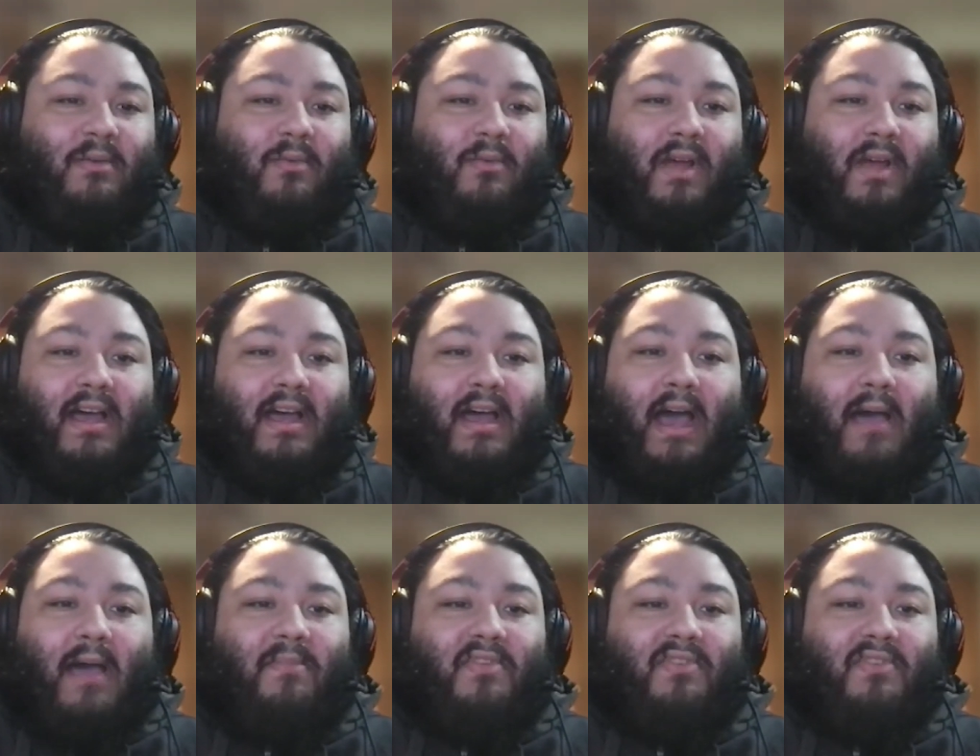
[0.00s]
uh,
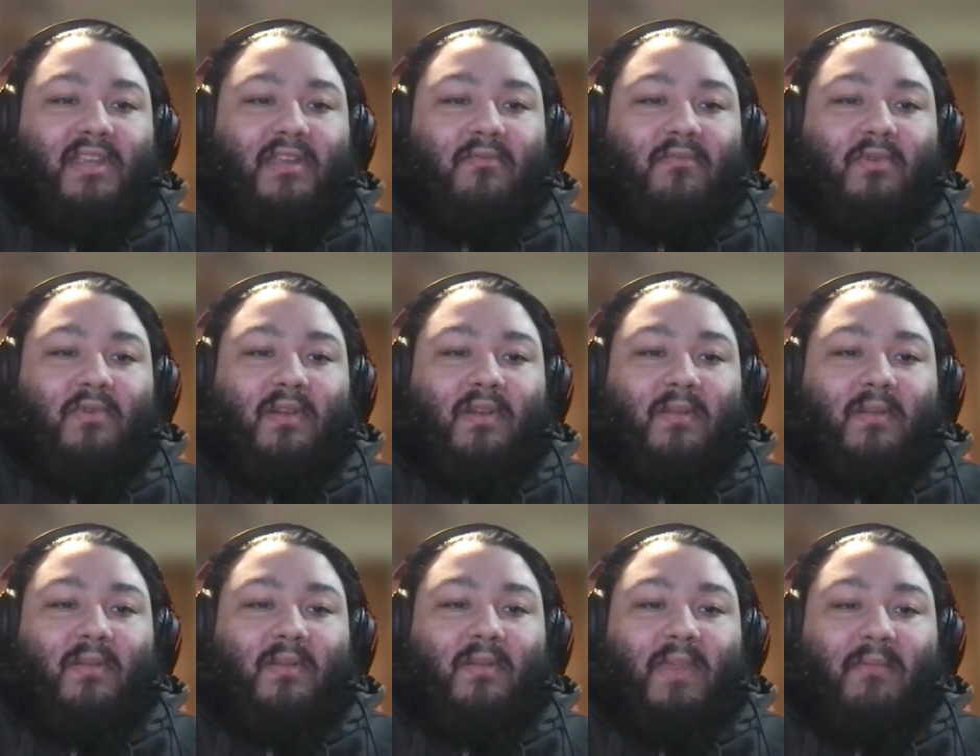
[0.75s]
I'm usually one of the
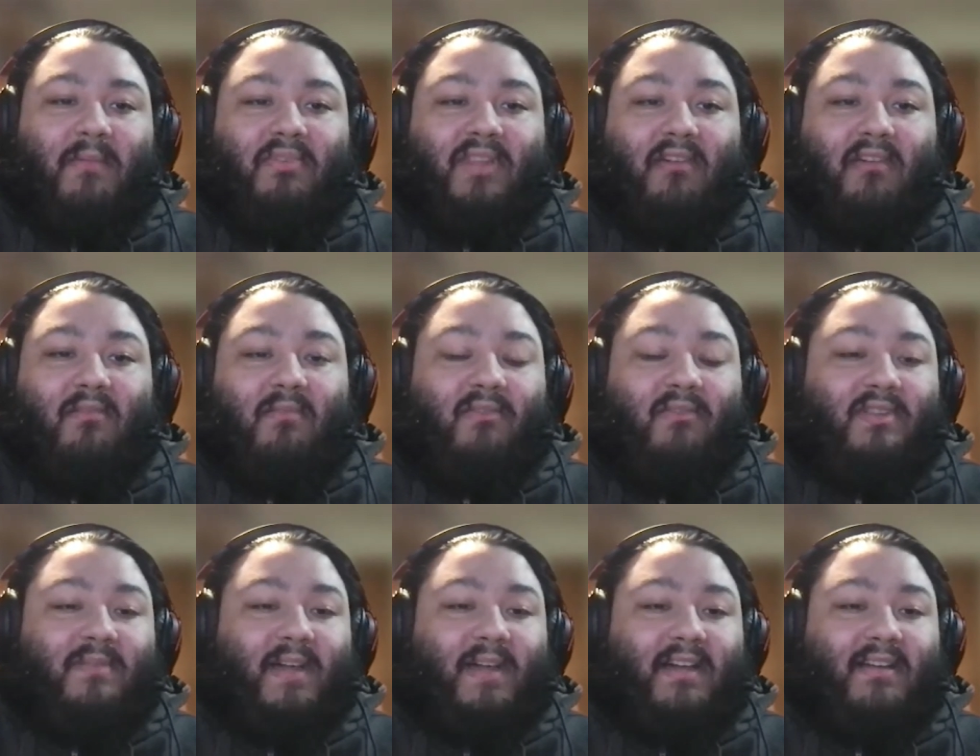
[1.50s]
people that would be
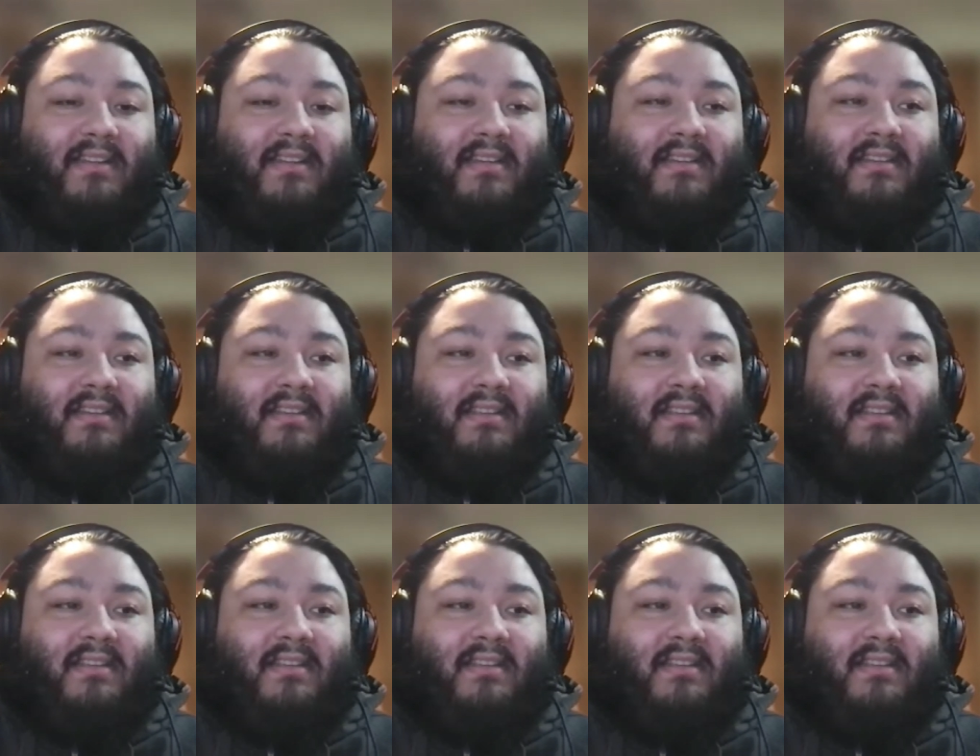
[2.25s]
responding.